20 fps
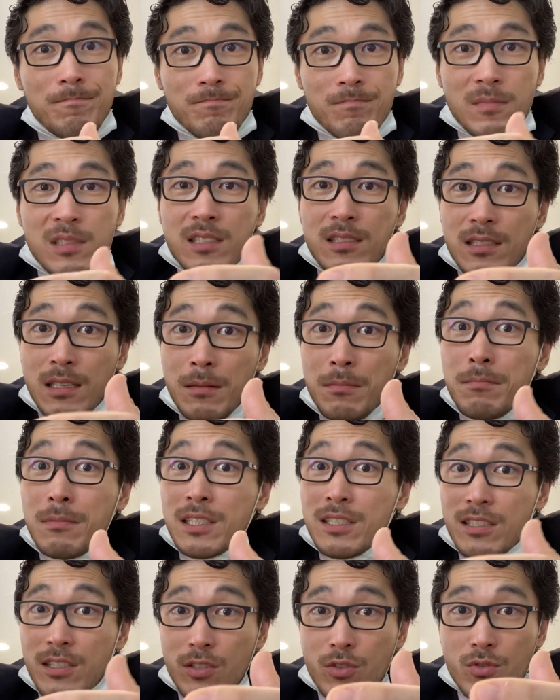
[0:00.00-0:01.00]
some
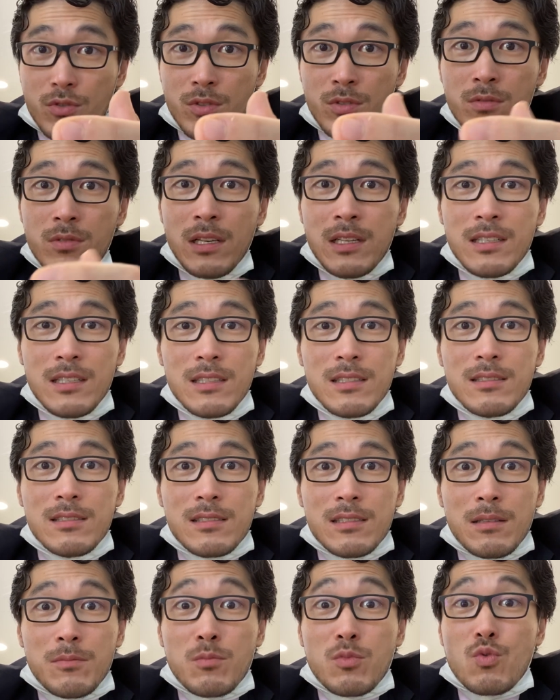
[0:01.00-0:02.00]
material, I need
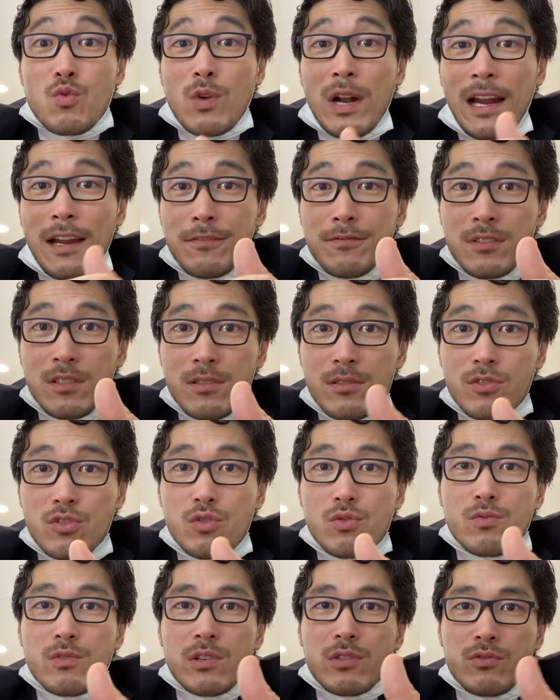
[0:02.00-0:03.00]
some grafts to
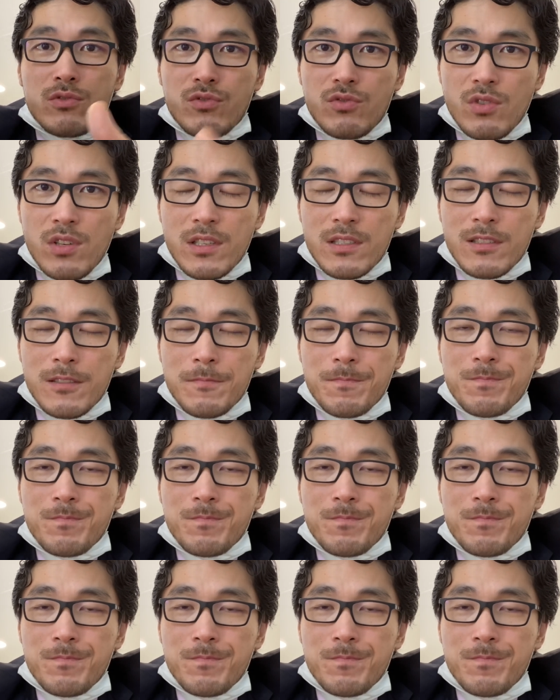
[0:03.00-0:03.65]
reconstruct it.